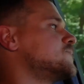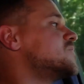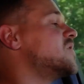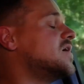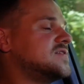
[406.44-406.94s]

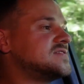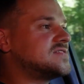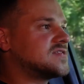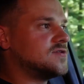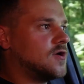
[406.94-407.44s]
No, it's
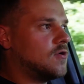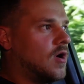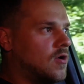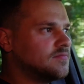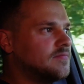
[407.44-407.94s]
exactly there
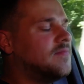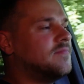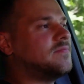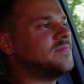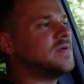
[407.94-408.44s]
too, but
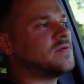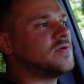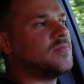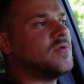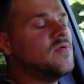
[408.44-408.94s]

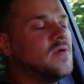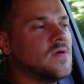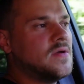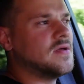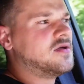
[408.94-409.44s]
BMW
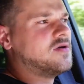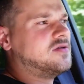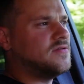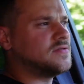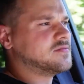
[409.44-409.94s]
doesn't